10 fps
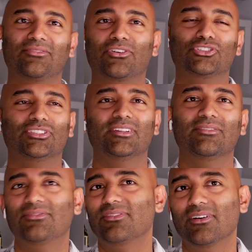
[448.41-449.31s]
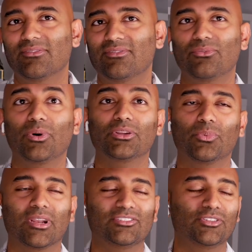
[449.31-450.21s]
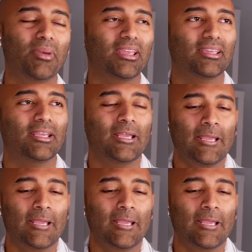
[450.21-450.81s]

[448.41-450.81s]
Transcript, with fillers: version of of what what it is you make.